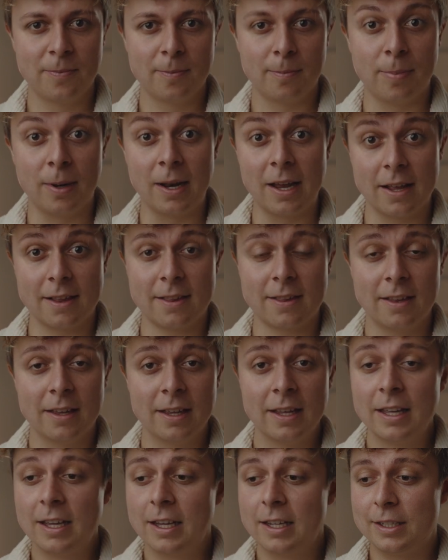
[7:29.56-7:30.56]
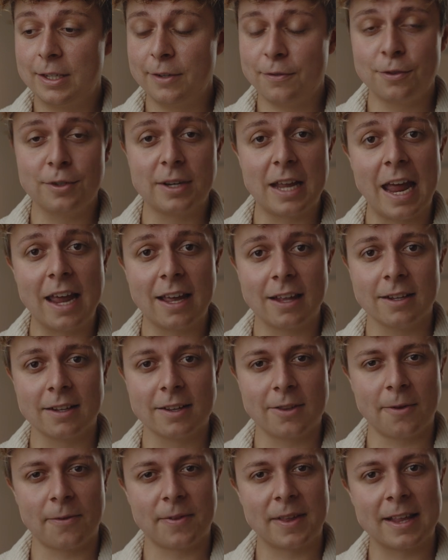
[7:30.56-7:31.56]
Plus, different
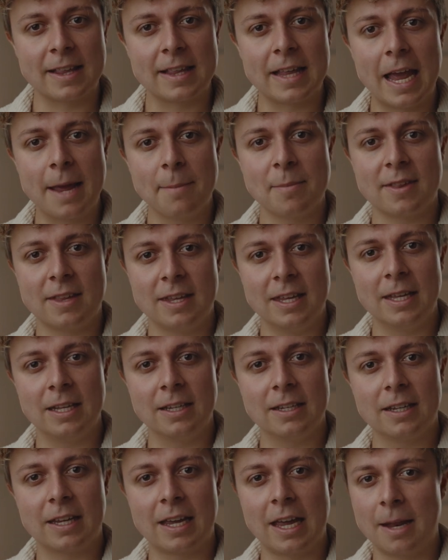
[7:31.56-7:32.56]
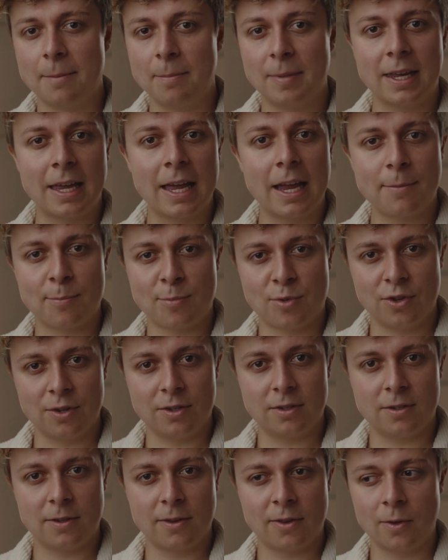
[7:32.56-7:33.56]
angles of the same scene can be
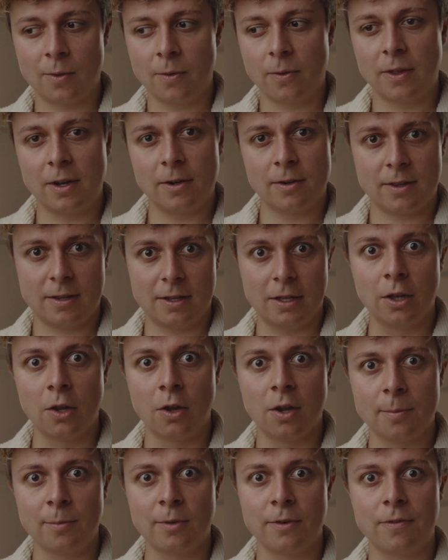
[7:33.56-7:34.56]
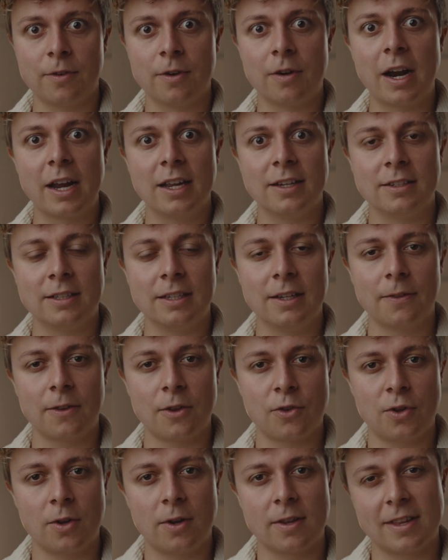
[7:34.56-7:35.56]
captured, so there's a lot more variety in the
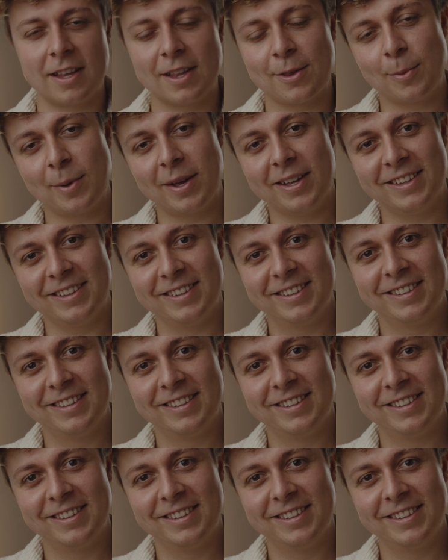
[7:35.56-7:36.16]
shots as well.